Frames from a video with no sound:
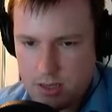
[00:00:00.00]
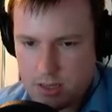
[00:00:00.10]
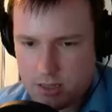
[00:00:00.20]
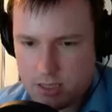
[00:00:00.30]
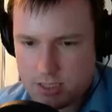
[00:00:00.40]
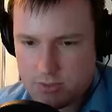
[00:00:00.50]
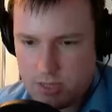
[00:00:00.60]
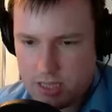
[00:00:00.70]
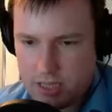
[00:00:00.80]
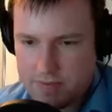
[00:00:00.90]
This
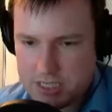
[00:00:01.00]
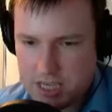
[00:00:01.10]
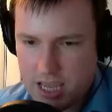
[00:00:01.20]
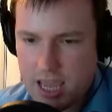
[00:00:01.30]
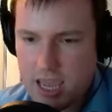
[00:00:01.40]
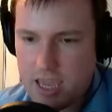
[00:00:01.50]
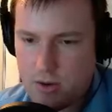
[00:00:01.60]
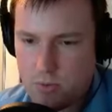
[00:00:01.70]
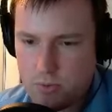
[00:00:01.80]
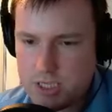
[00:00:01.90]
will give us a
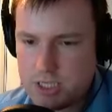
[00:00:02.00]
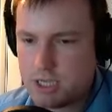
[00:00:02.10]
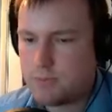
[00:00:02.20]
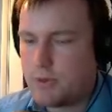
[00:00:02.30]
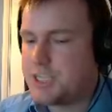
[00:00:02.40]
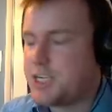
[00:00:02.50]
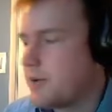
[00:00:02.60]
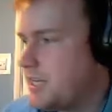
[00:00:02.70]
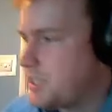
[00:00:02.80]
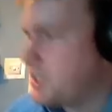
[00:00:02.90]
research point generation